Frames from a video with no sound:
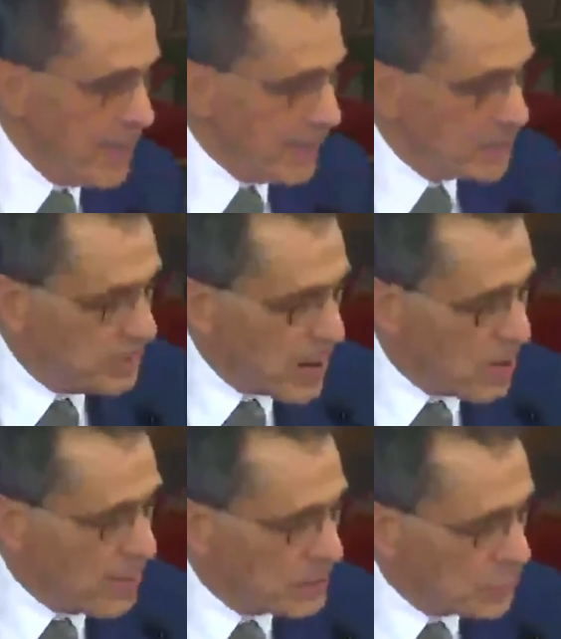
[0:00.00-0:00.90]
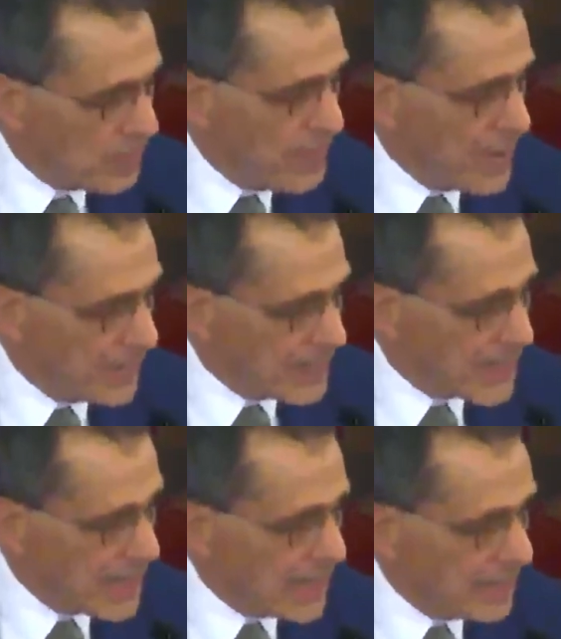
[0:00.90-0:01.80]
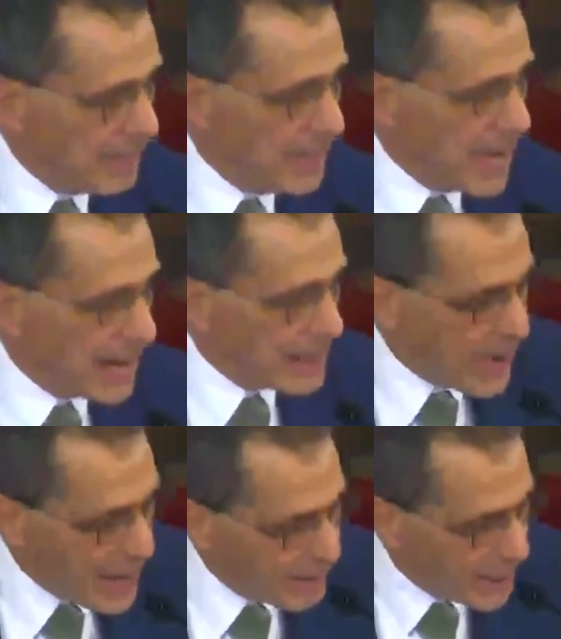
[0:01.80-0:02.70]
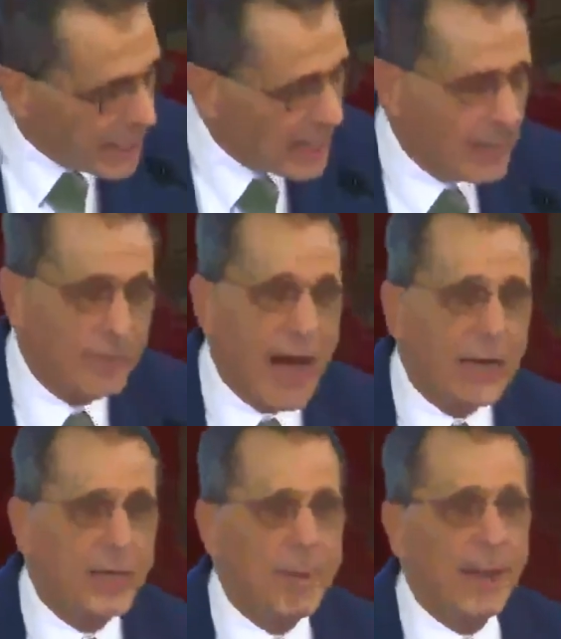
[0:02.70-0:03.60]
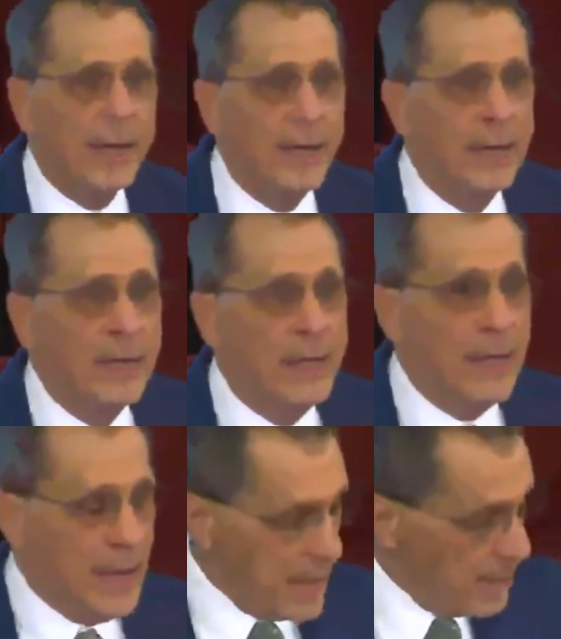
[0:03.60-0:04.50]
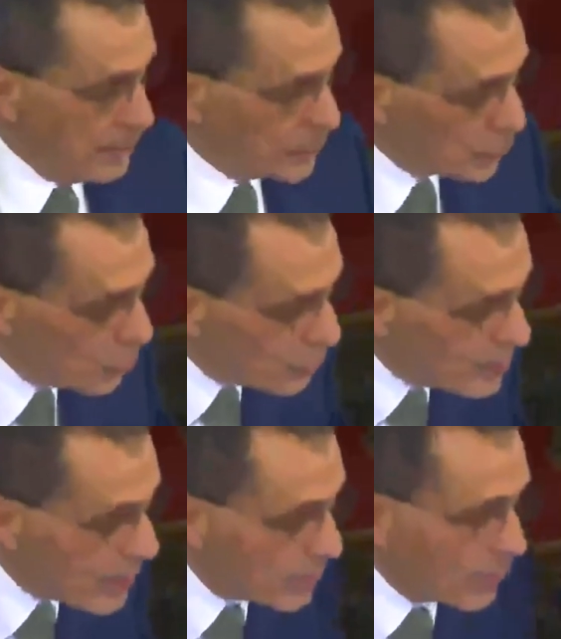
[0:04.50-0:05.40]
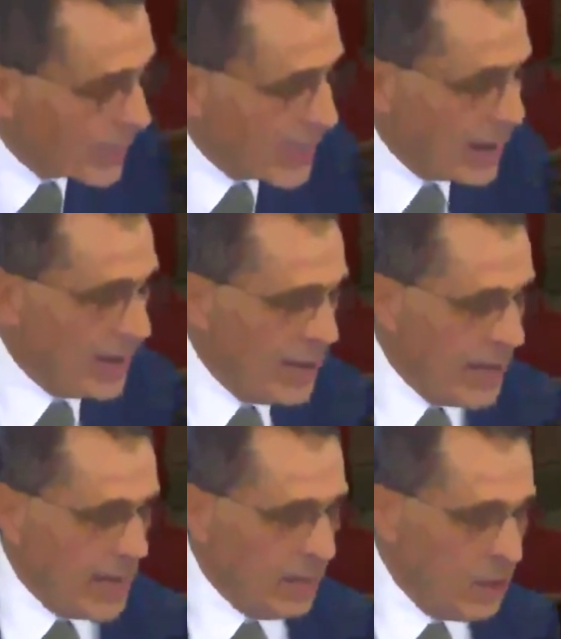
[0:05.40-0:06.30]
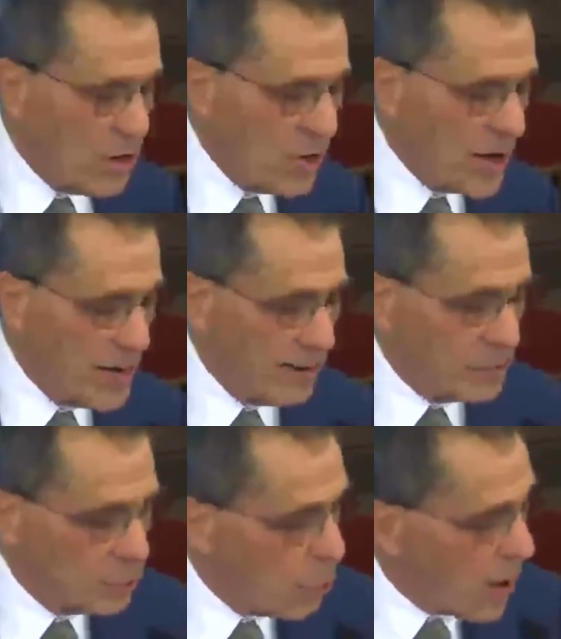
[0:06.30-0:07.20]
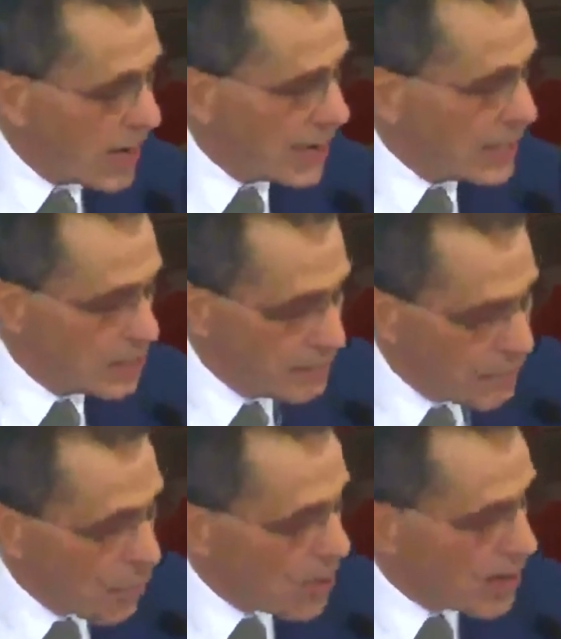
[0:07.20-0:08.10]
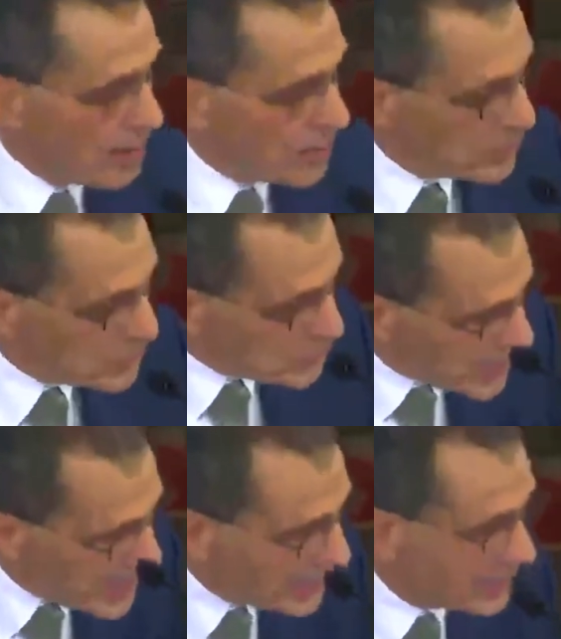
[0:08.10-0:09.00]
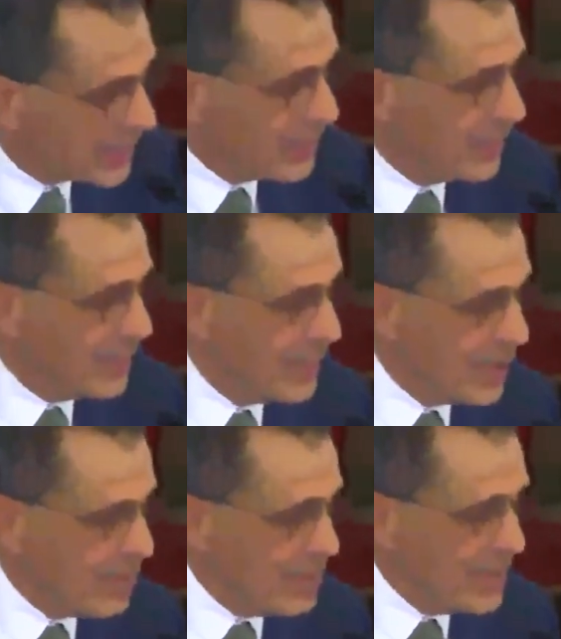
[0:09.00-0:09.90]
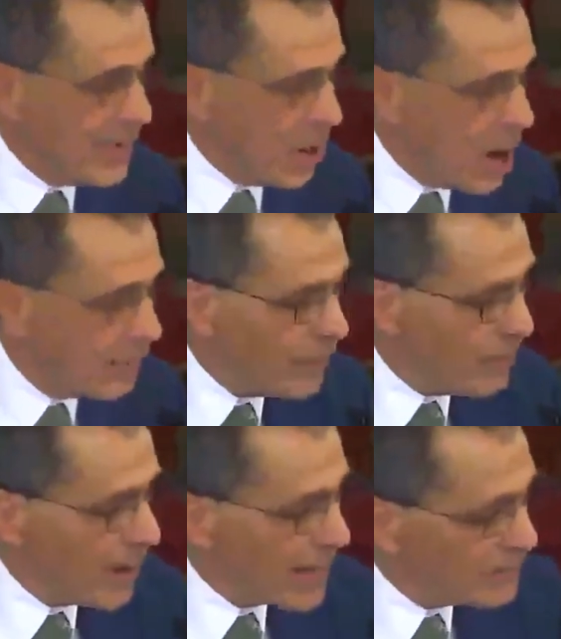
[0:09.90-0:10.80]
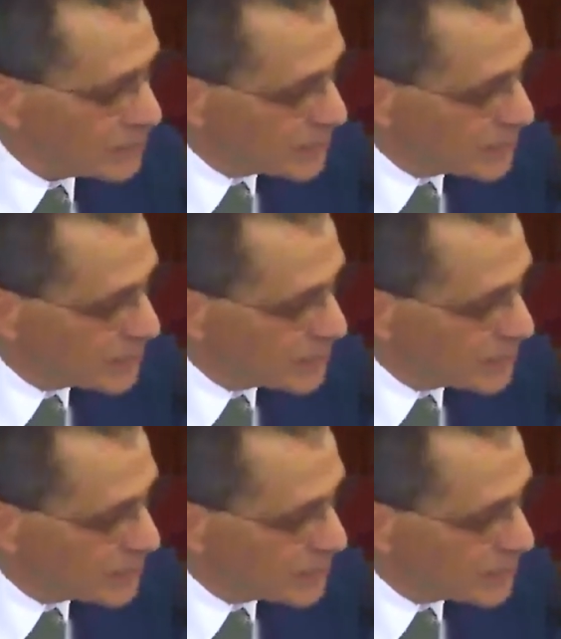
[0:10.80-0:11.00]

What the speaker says: Experiments repeated time and time again have documented improved memory and learning of 20 to 40% being offered by